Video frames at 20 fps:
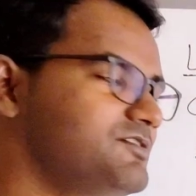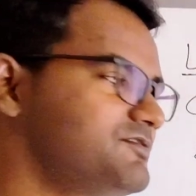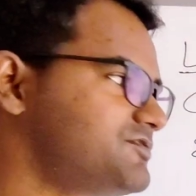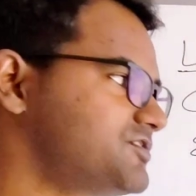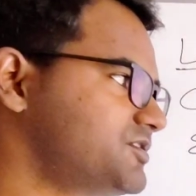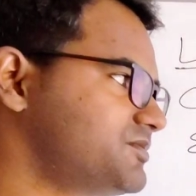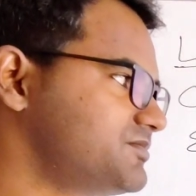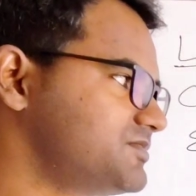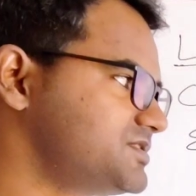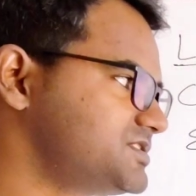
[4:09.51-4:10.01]

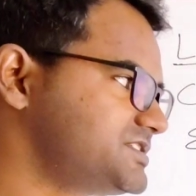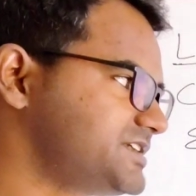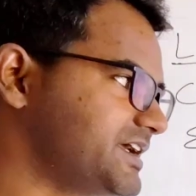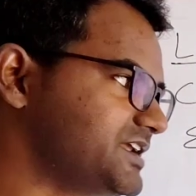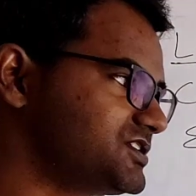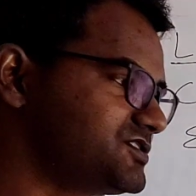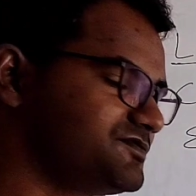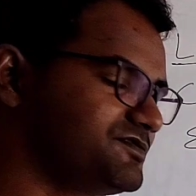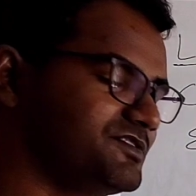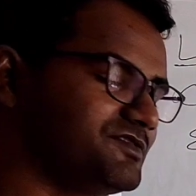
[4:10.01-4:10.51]
From
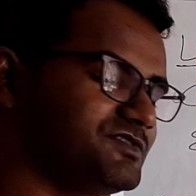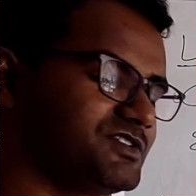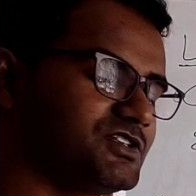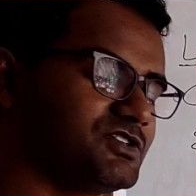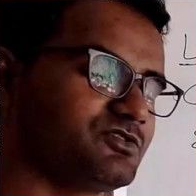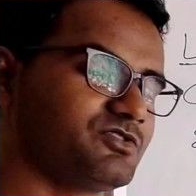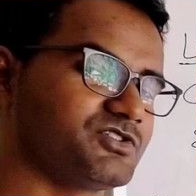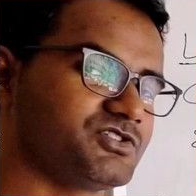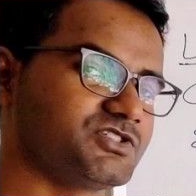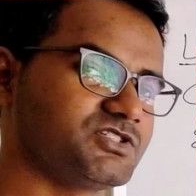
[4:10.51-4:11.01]
10 to
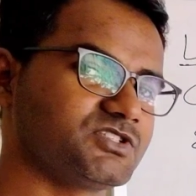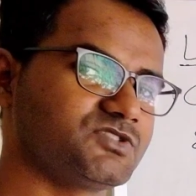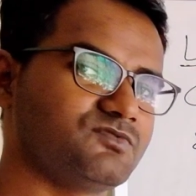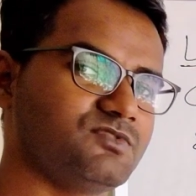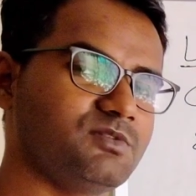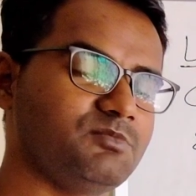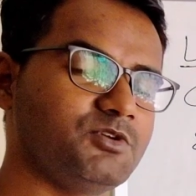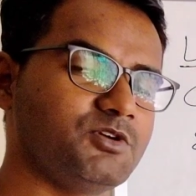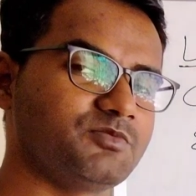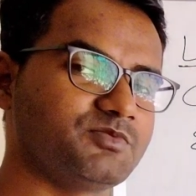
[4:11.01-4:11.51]
15 questions
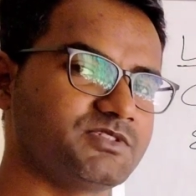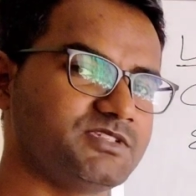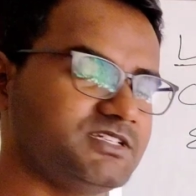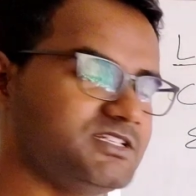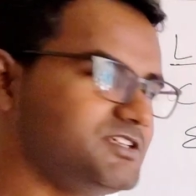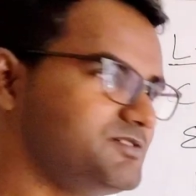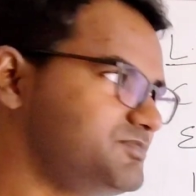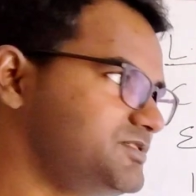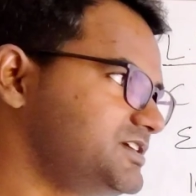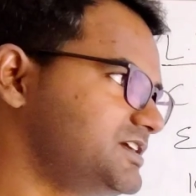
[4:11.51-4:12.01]
will be of
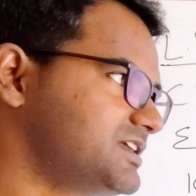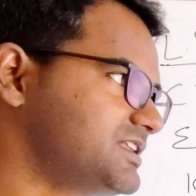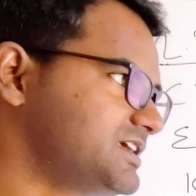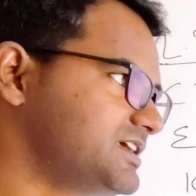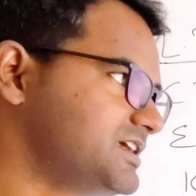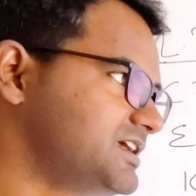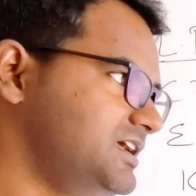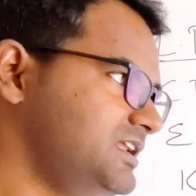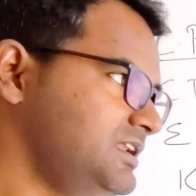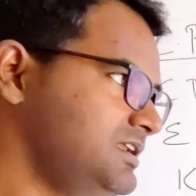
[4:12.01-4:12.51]
CDP, and
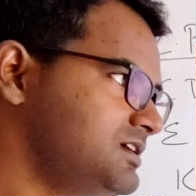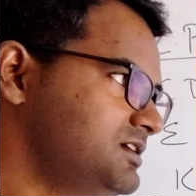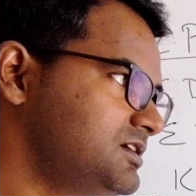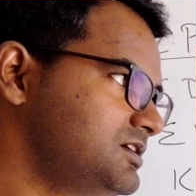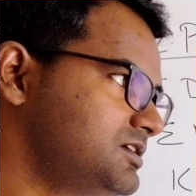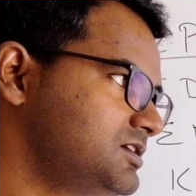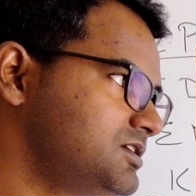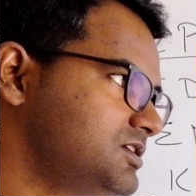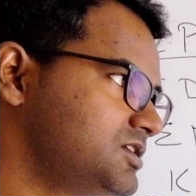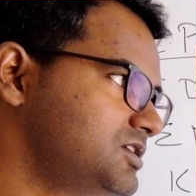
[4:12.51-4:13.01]
again
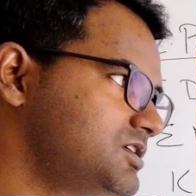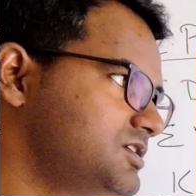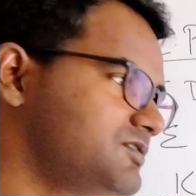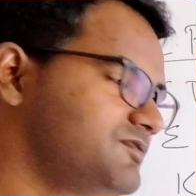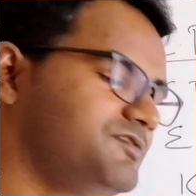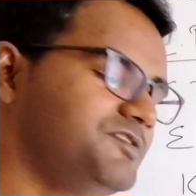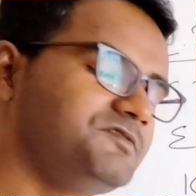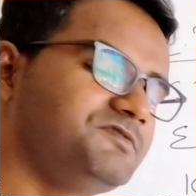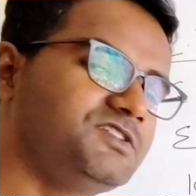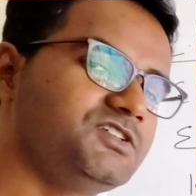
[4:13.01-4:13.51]

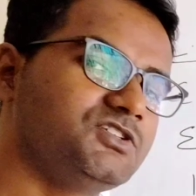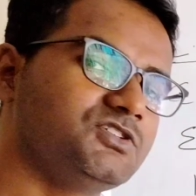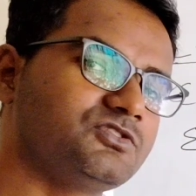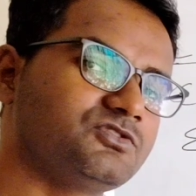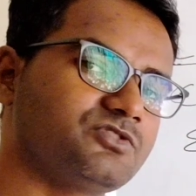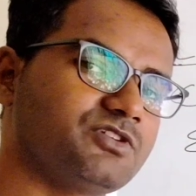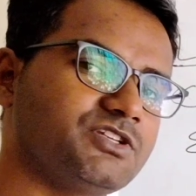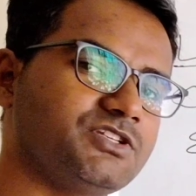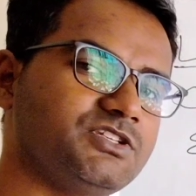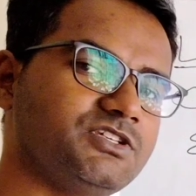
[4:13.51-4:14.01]
15 to
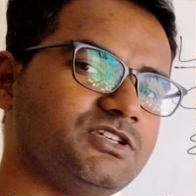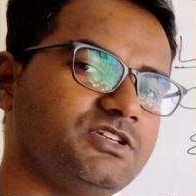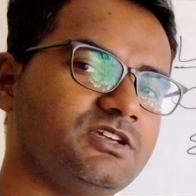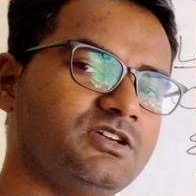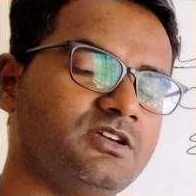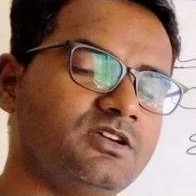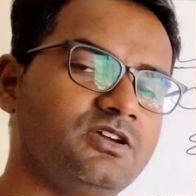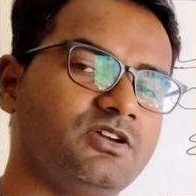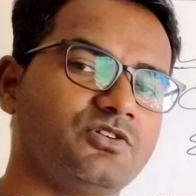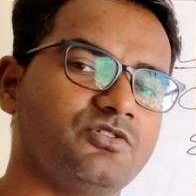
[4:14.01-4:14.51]
20
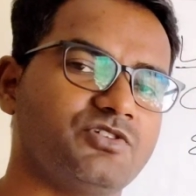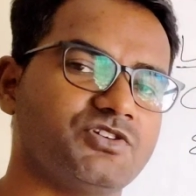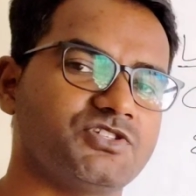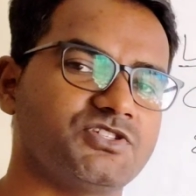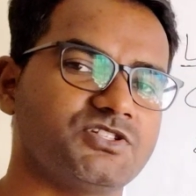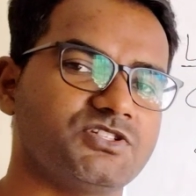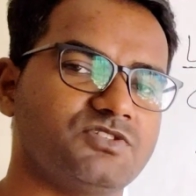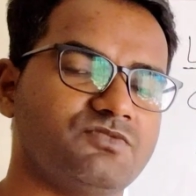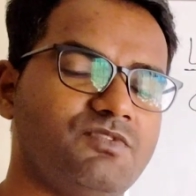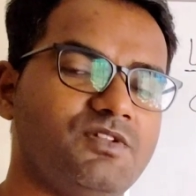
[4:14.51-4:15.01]

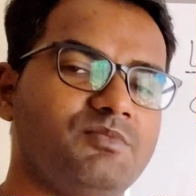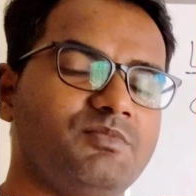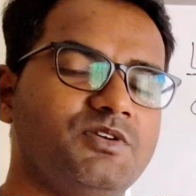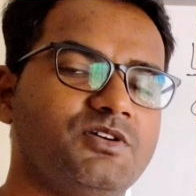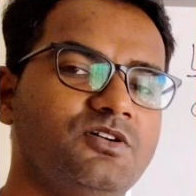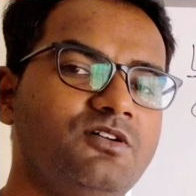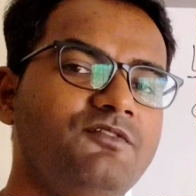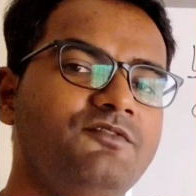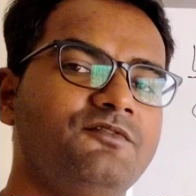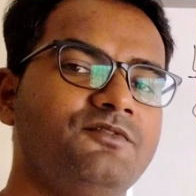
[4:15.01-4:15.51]
questions will
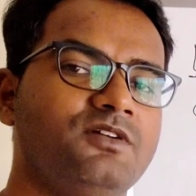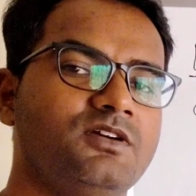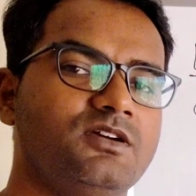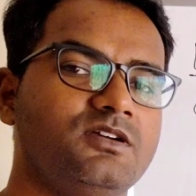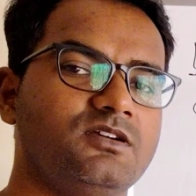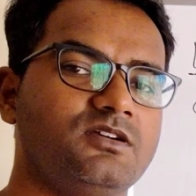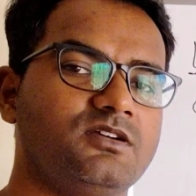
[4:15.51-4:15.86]
be of